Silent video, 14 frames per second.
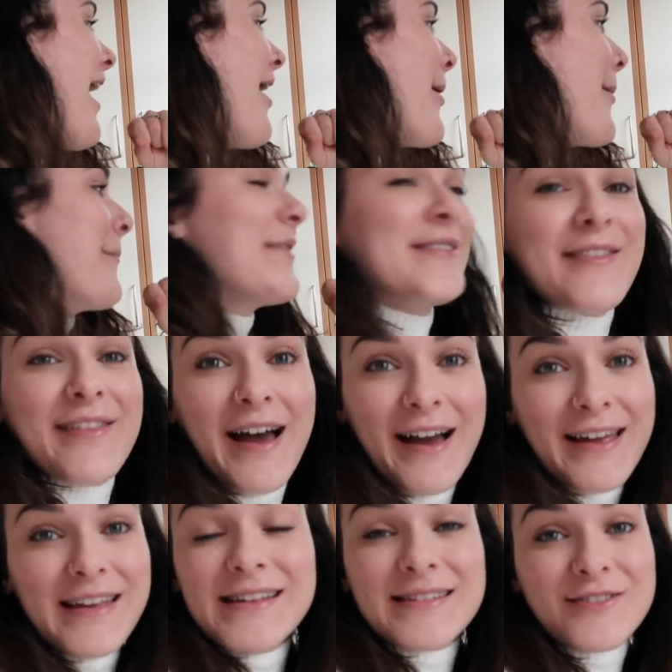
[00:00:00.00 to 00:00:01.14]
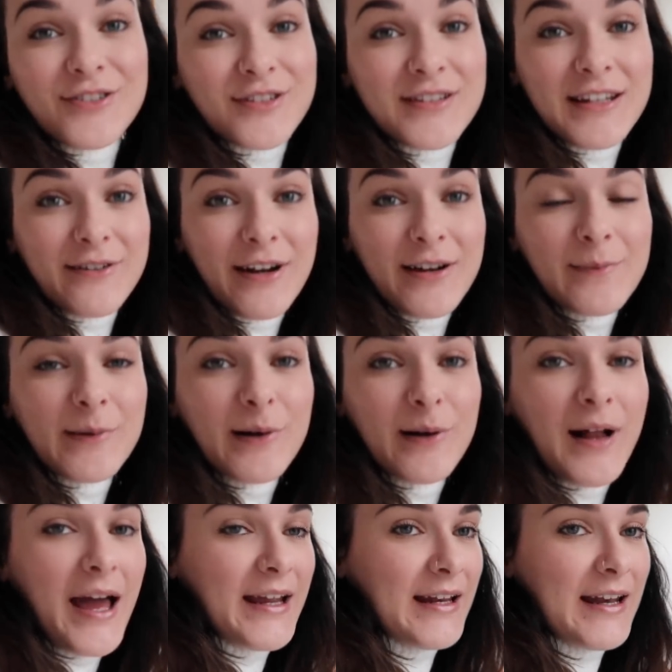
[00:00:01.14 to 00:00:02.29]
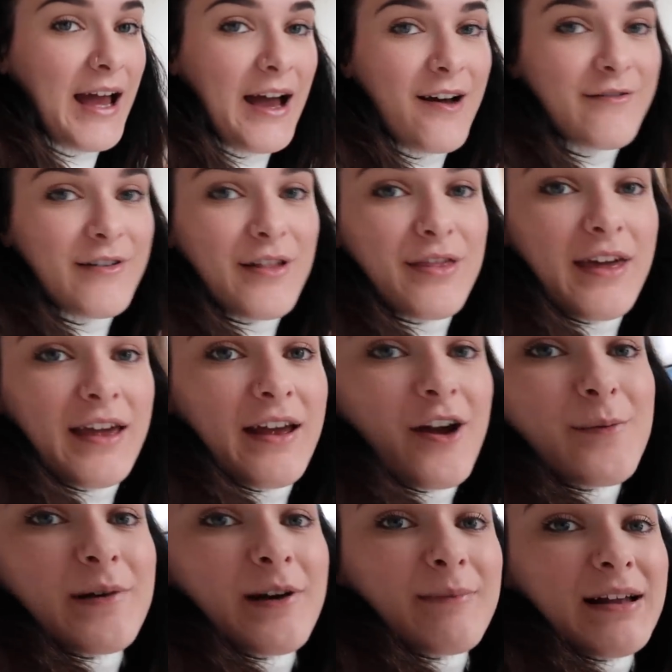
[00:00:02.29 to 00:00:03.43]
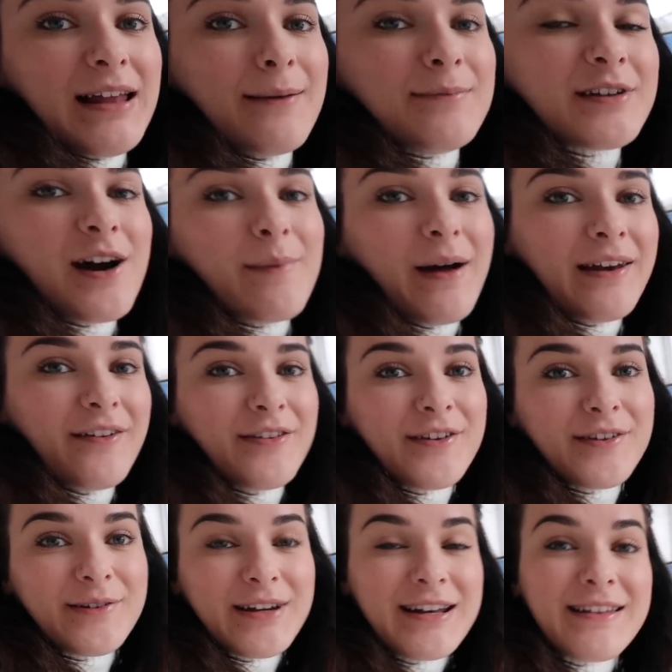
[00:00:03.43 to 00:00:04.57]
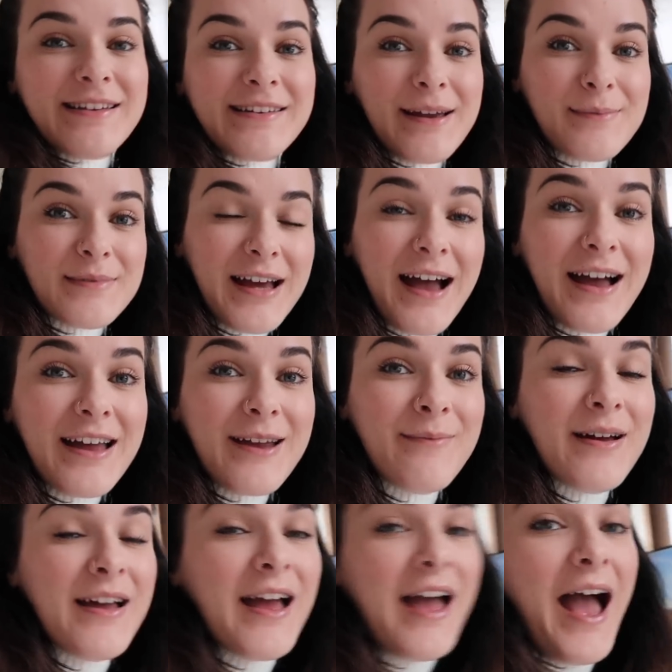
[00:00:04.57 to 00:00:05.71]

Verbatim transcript: um, so that is just incredible I can have a thing open on my laptop and on the screen at the same time